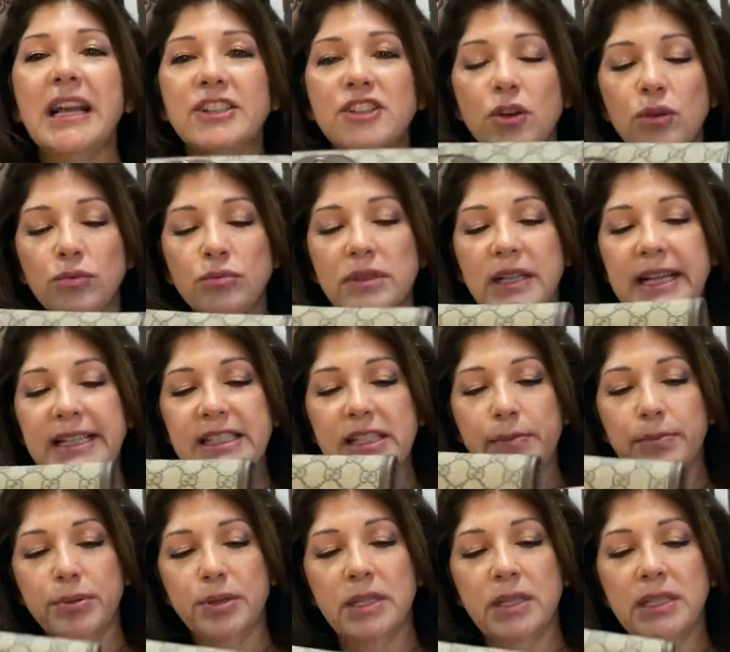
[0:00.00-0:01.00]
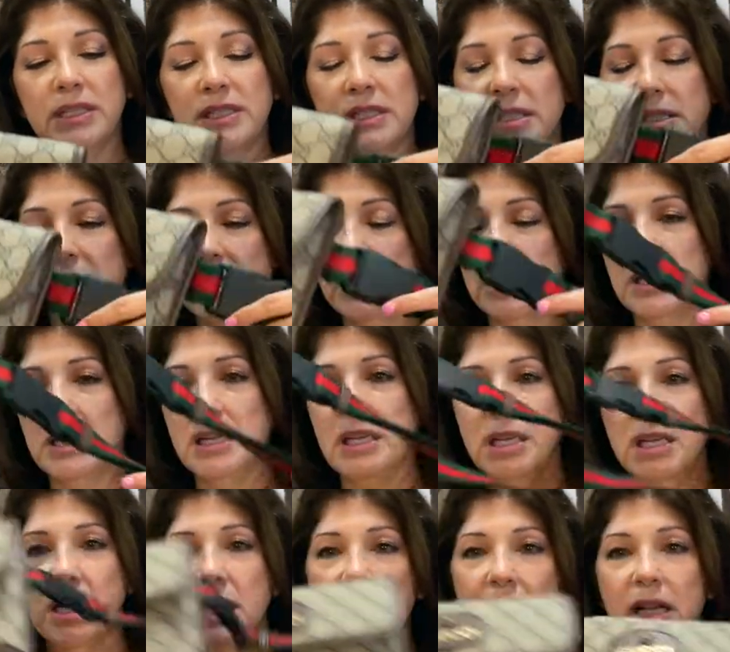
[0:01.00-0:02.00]
don't like to put
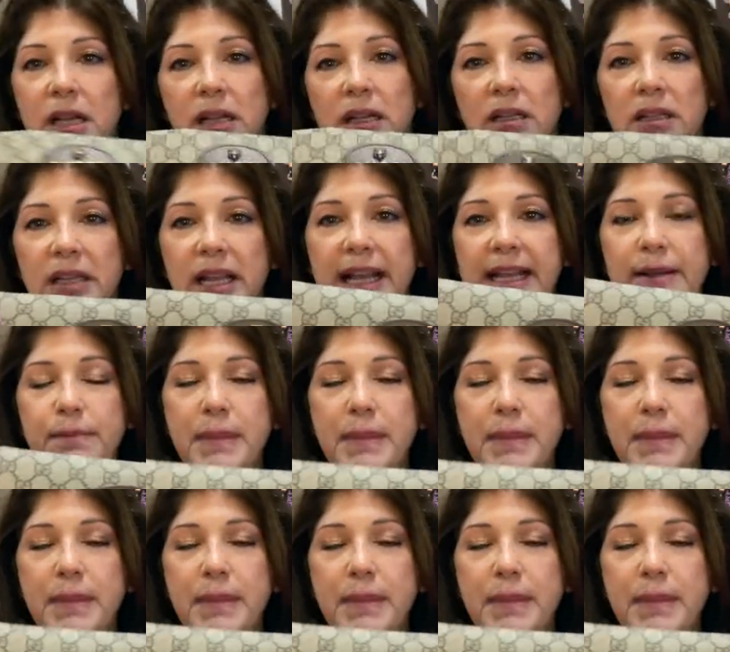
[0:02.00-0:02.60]
like